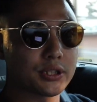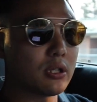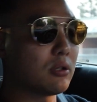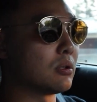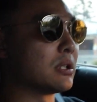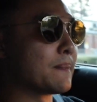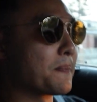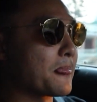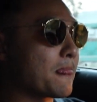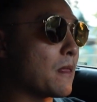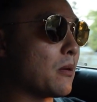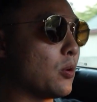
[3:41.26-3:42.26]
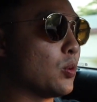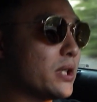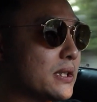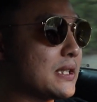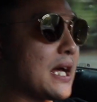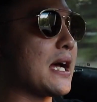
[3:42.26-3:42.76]
so
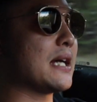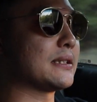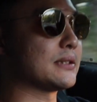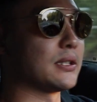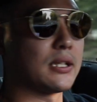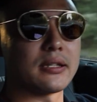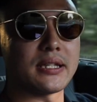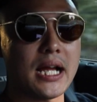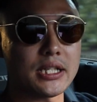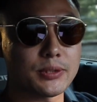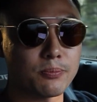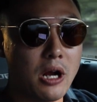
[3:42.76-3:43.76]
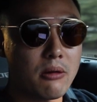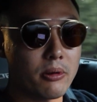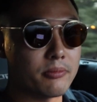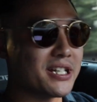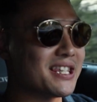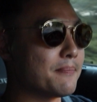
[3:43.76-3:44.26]
with that, that's
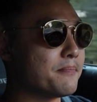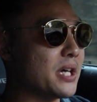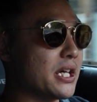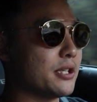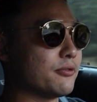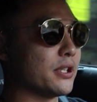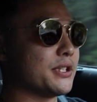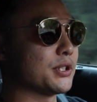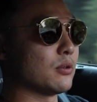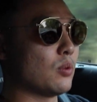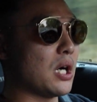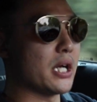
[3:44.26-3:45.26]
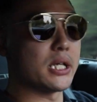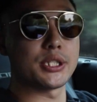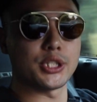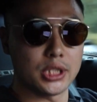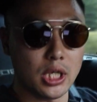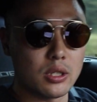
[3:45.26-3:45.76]
probably the main reason why I
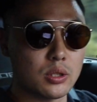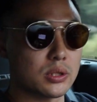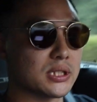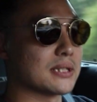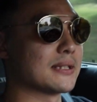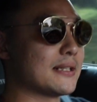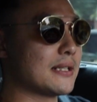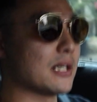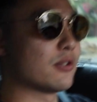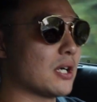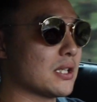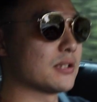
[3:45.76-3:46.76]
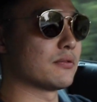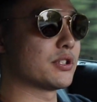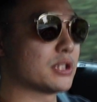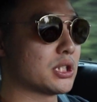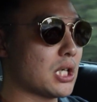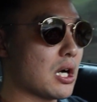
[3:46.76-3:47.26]
chose the Digressive
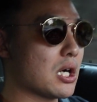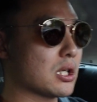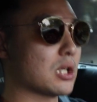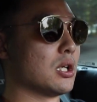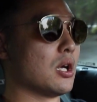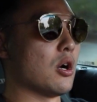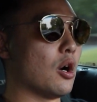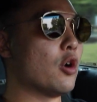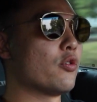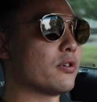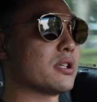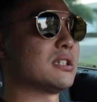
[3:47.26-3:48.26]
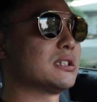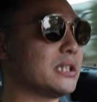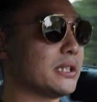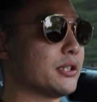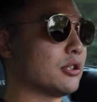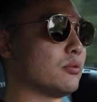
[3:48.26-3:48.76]
shock over the
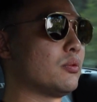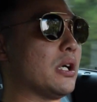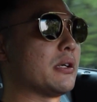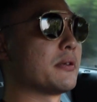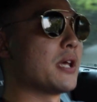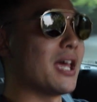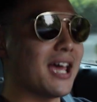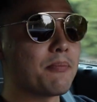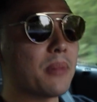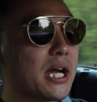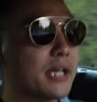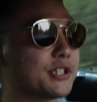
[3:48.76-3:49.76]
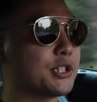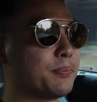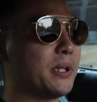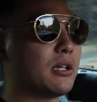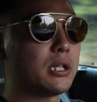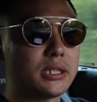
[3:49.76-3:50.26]
linear one. In my
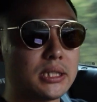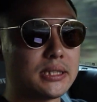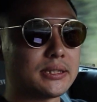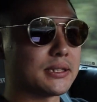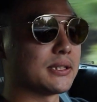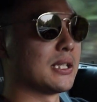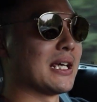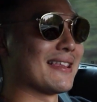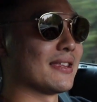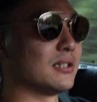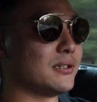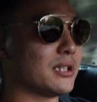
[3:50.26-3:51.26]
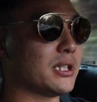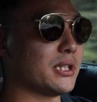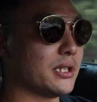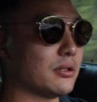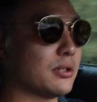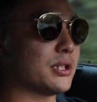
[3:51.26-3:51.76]
experience, the
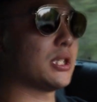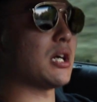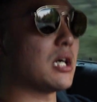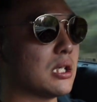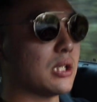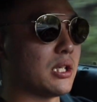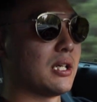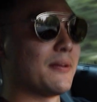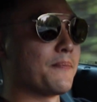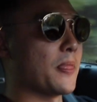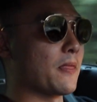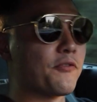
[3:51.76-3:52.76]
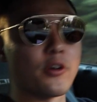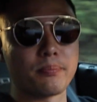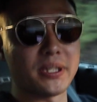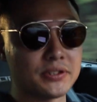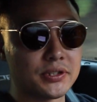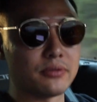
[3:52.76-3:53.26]
linear shock from
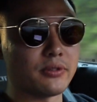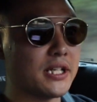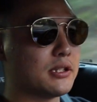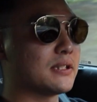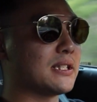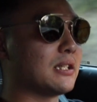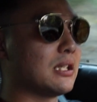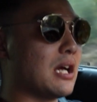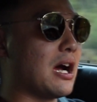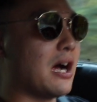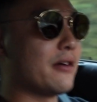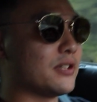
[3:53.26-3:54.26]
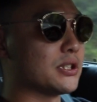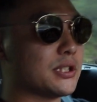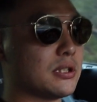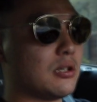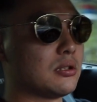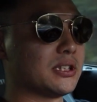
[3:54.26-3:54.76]
BC Racing, I've
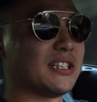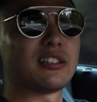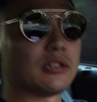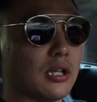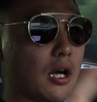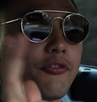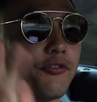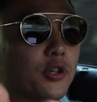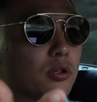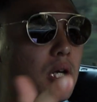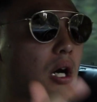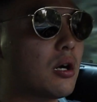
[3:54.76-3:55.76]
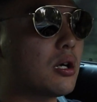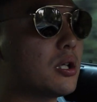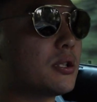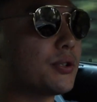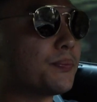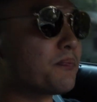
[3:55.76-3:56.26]
installed in a few cars,